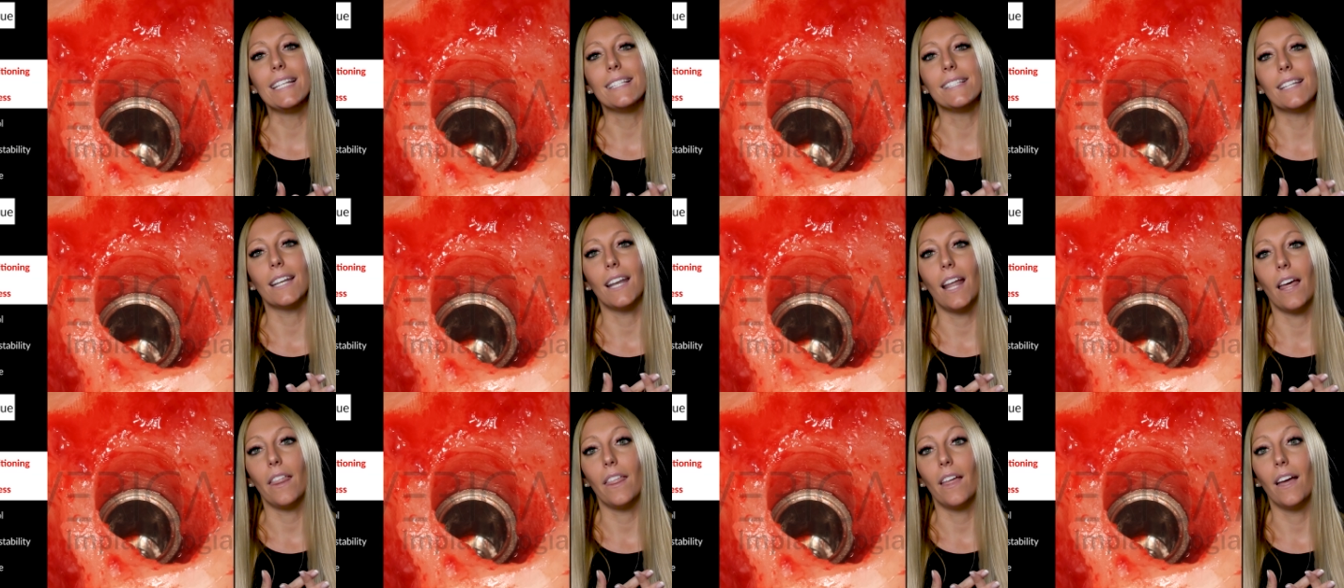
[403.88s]
is
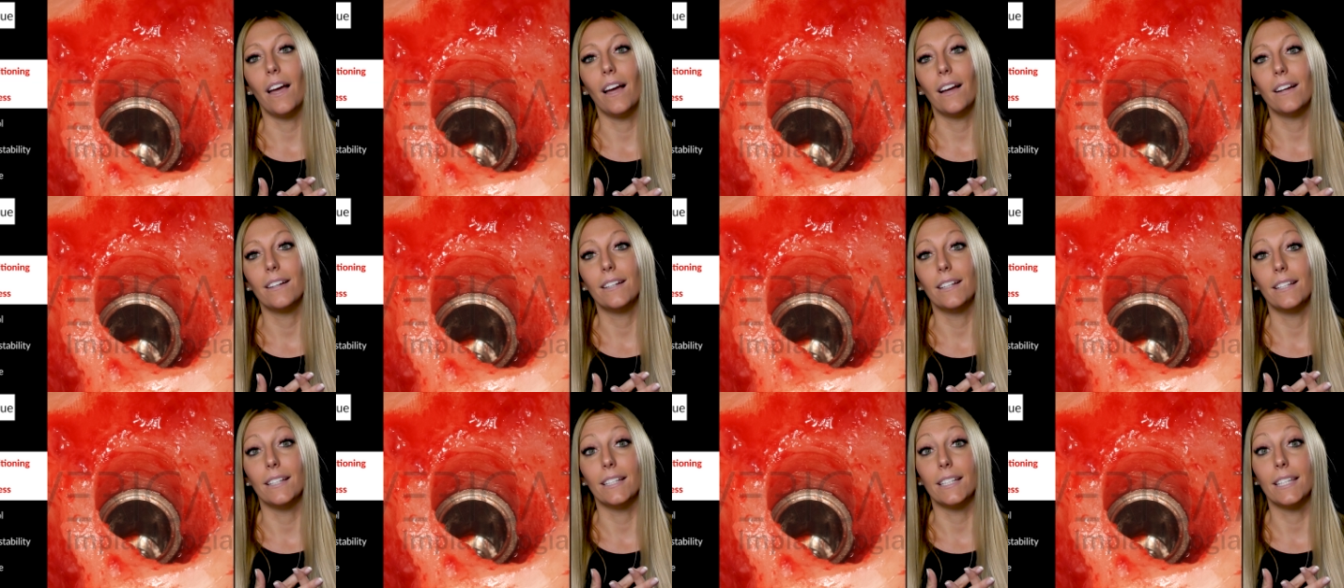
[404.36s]
another
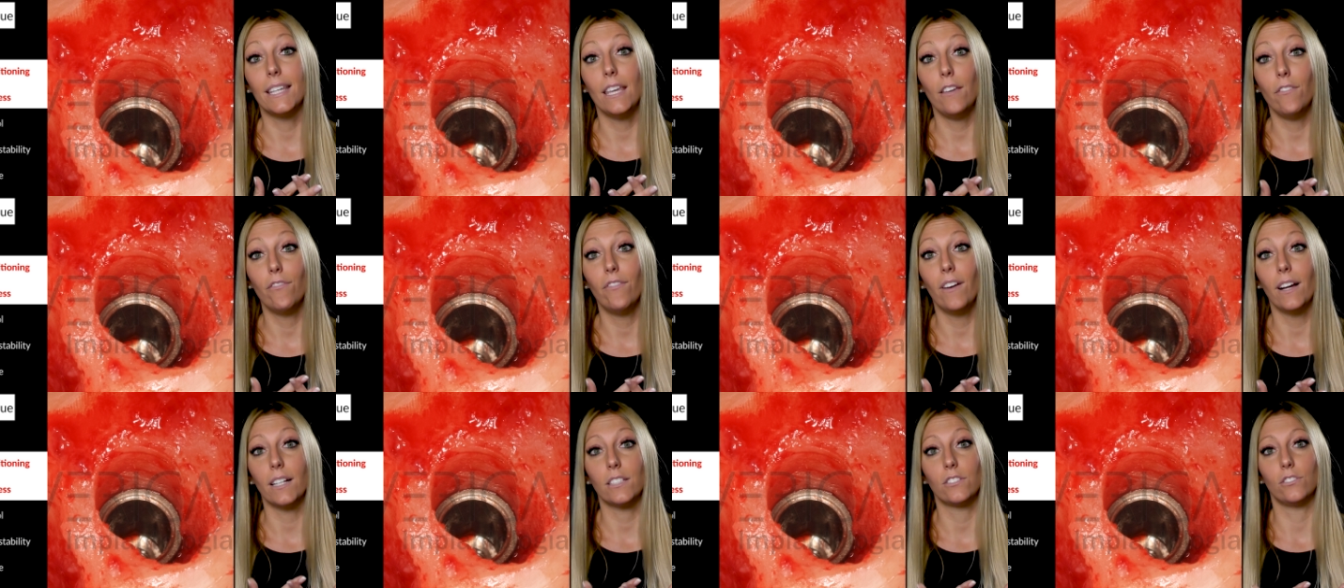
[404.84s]
key
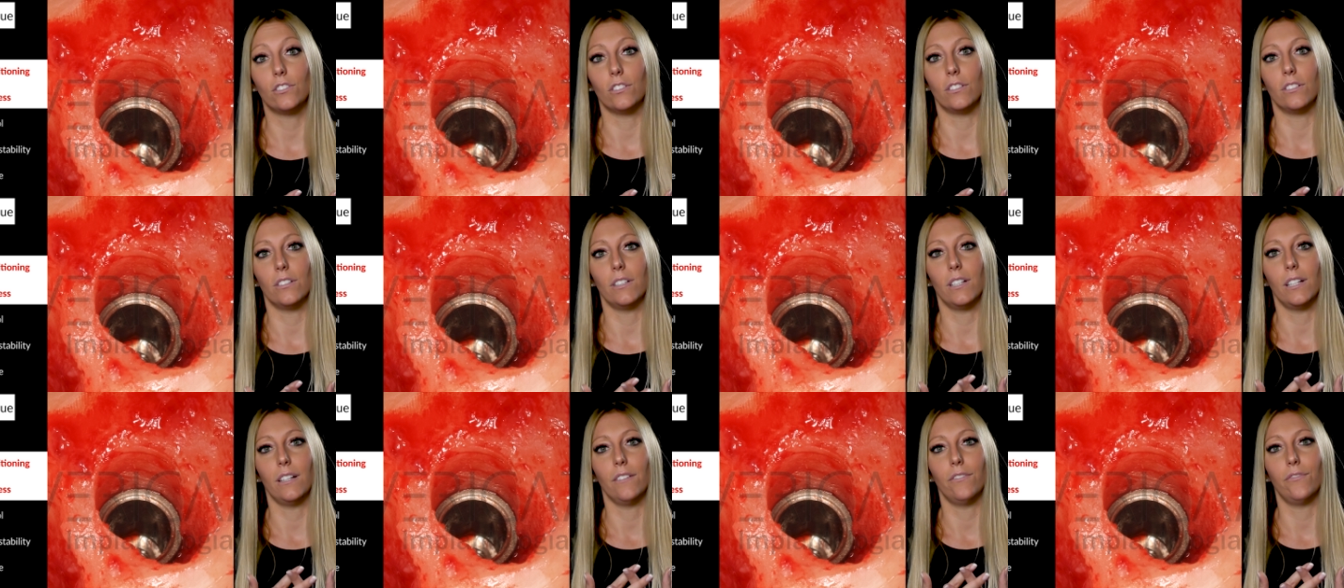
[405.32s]
factor